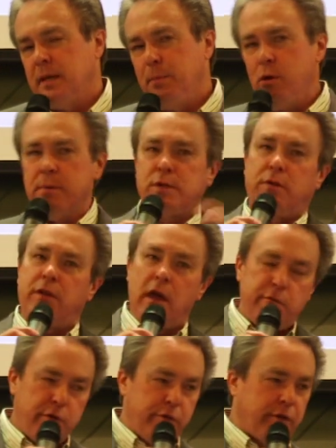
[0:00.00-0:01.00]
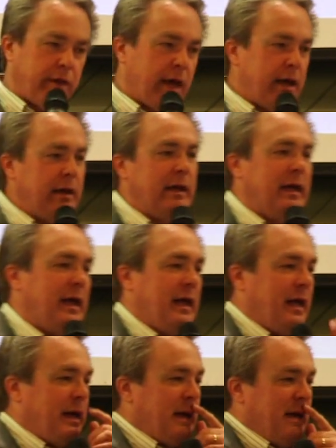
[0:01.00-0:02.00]
Boy, I'm so thankful for that.
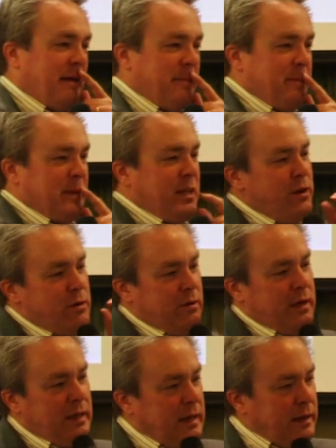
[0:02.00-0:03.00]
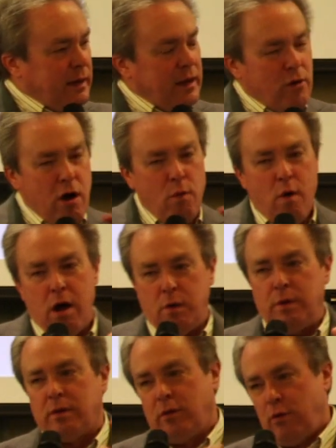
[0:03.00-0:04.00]
You know, in, in our walk
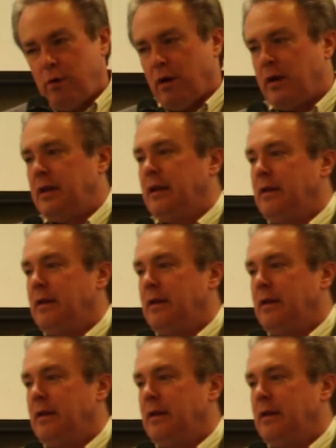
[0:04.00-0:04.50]
with the Lord,